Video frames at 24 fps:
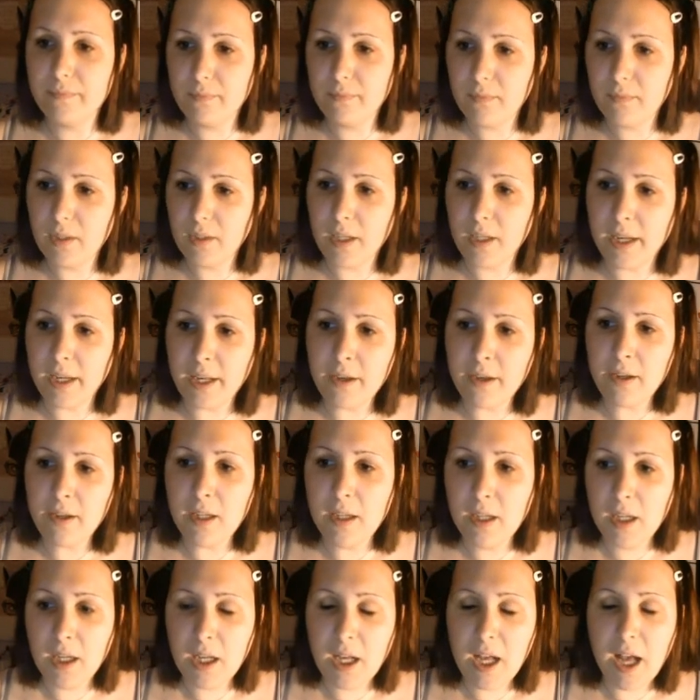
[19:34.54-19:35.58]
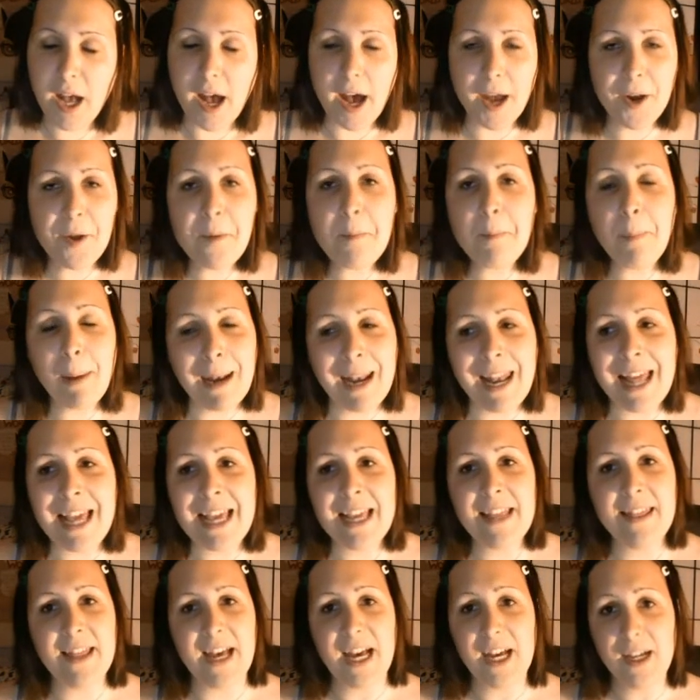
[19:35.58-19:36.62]
You know, I don't play
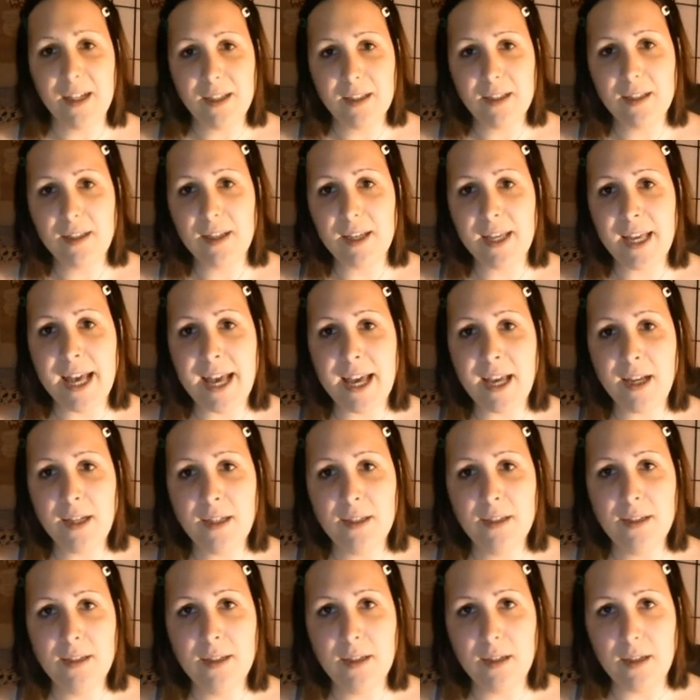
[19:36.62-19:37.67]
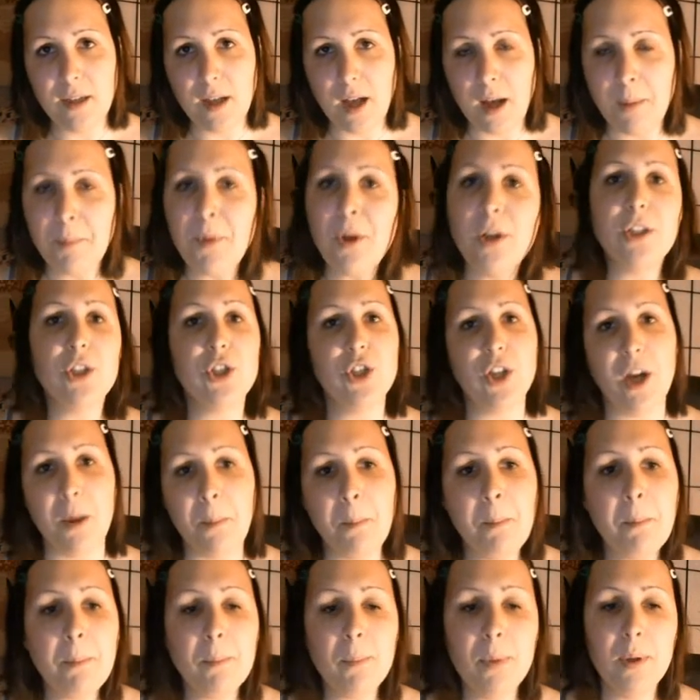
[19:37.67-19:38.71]
that, okay? I'm not a chump